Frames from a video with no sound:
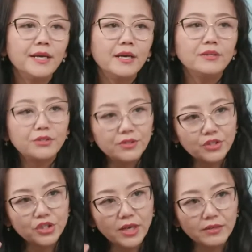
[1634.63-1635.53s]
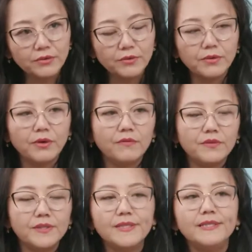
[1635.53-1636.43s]
under the shadow of
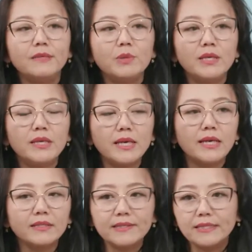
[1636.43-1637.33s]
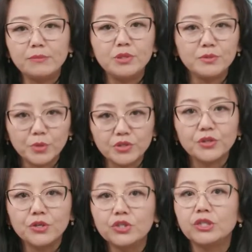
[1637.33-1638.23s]
the CCP and CCP's
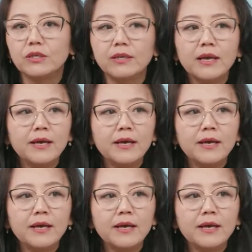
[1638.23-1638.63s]
persecution.